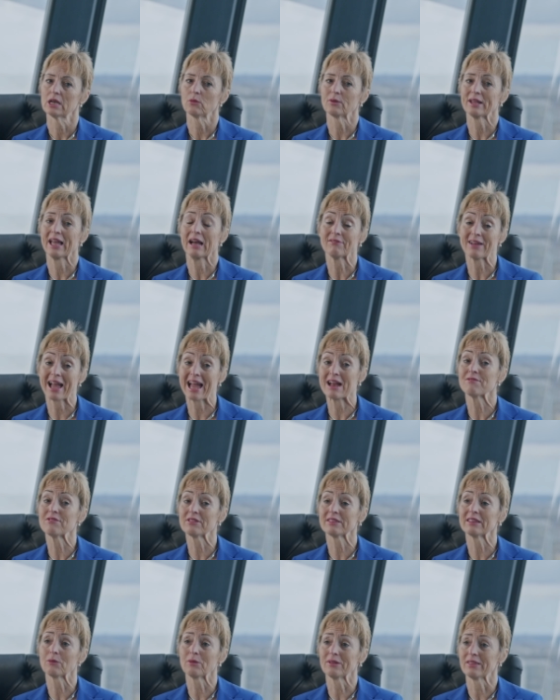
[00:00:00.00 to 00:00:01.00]
We have
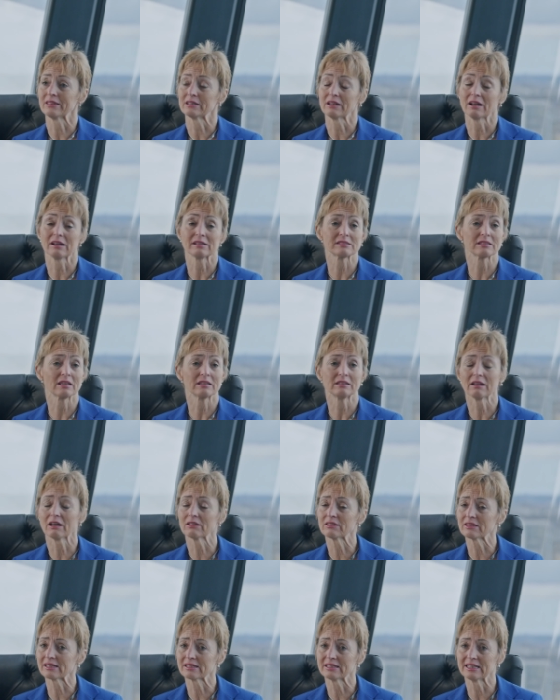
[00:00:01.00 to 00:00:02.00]
everything within us.
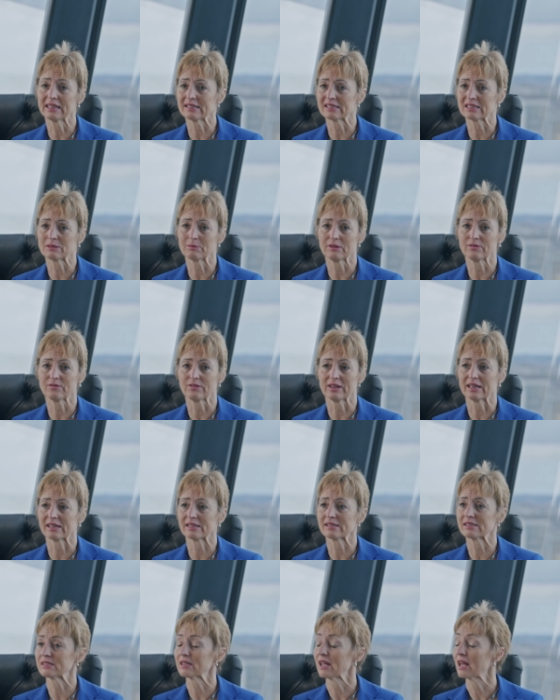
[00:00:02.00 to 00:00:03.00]
Nothing needs to be
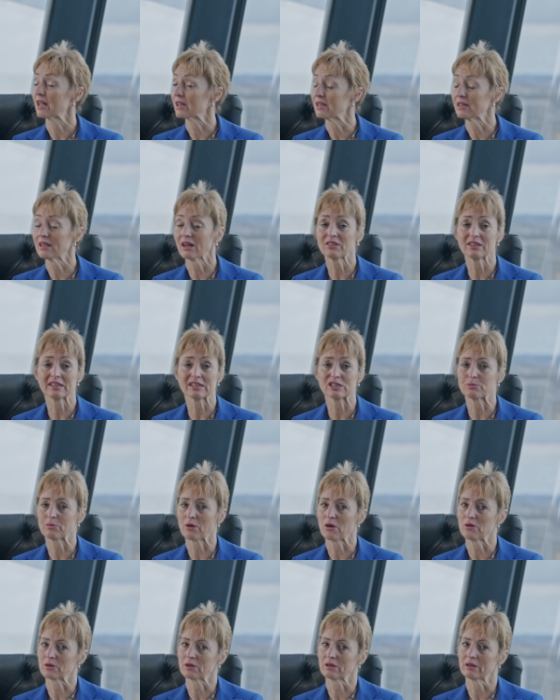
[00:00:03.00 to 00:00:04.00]
fixed. Nothing's
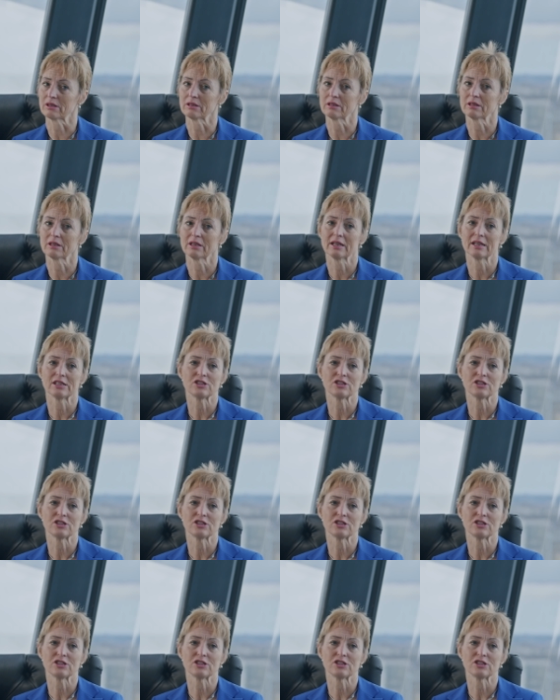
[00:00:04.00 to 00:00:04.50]
broken.